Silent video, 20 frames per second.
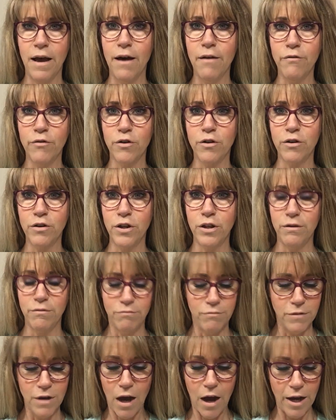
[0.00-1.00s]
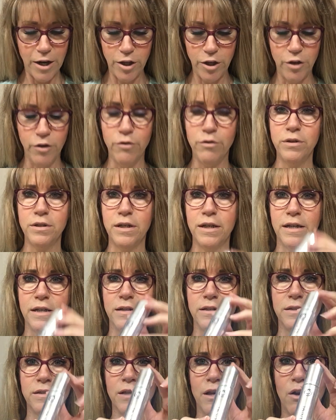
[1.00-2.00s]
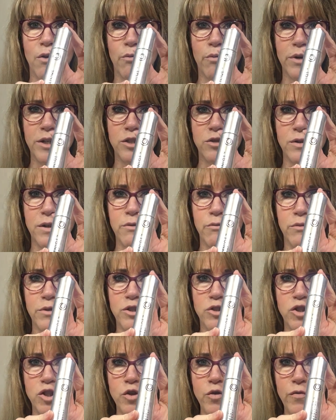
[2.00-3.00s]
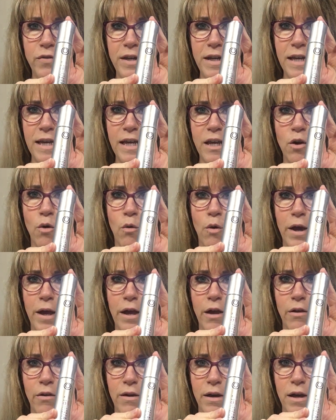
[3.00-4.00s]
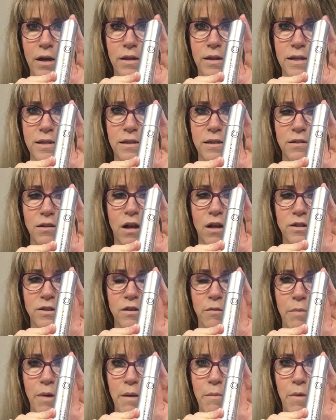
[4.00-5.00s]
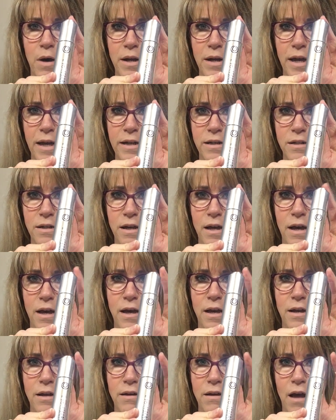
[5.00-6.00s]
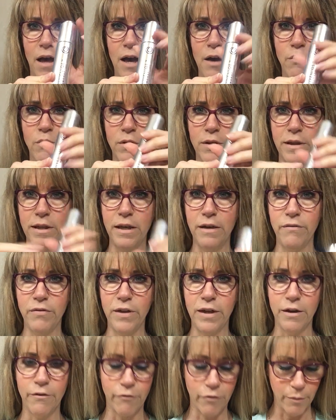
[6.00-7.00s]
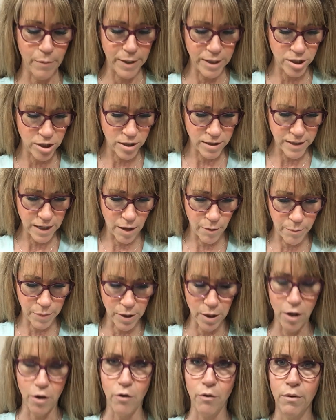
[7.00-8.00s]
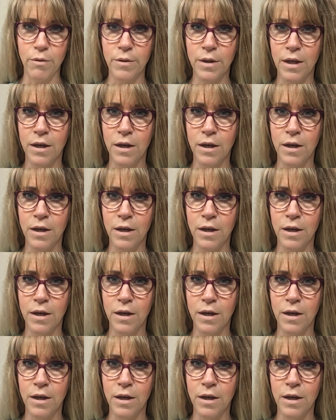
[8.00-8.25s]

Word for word: ever not use is a Rejuvenique oil, and this is also by Monat, and I will leave the information down below.